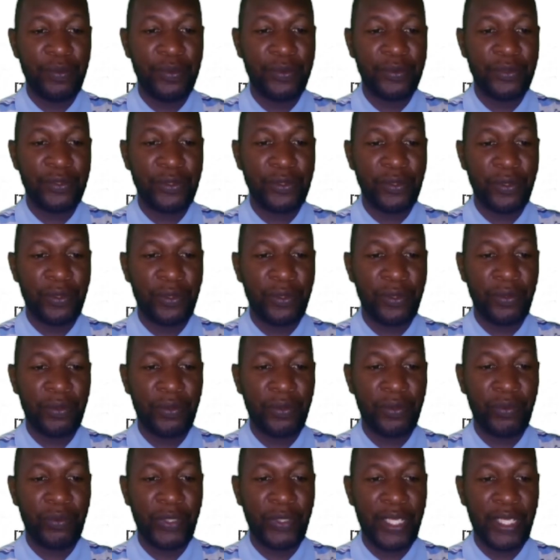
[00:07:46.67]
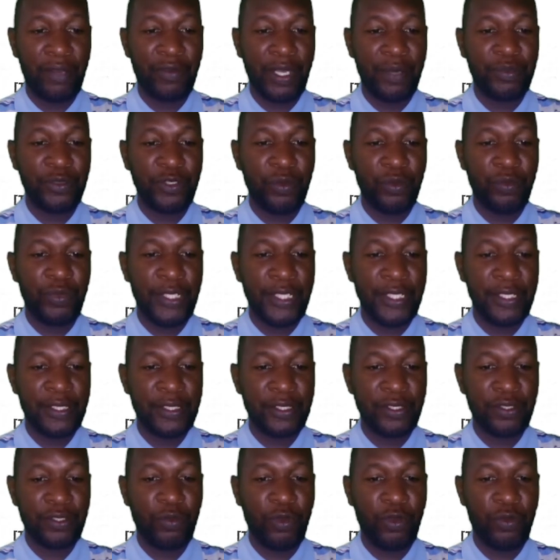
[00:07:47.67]
So we have capital B,
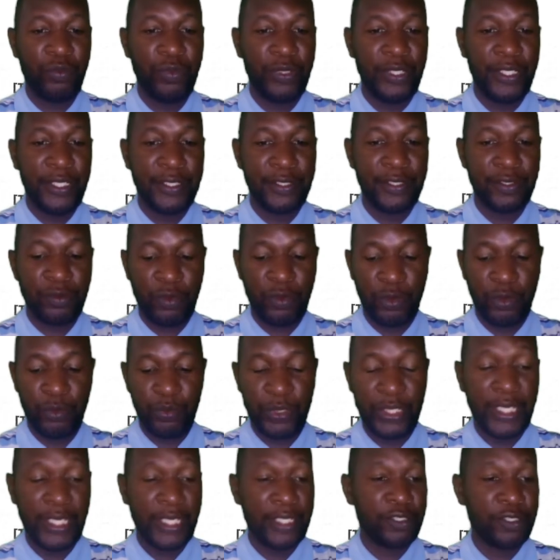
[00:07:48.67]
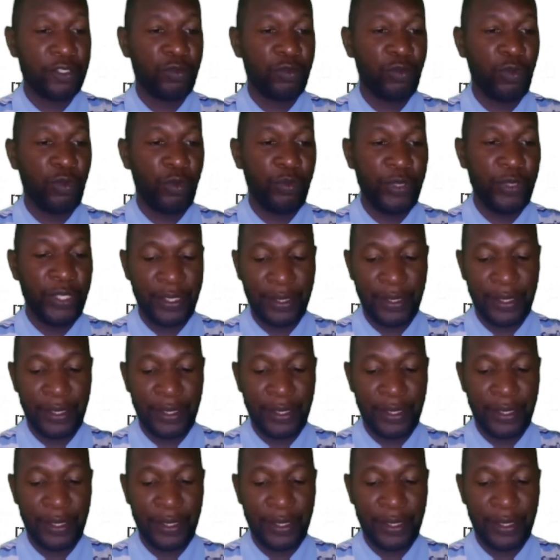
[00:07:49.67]
small b, and small b.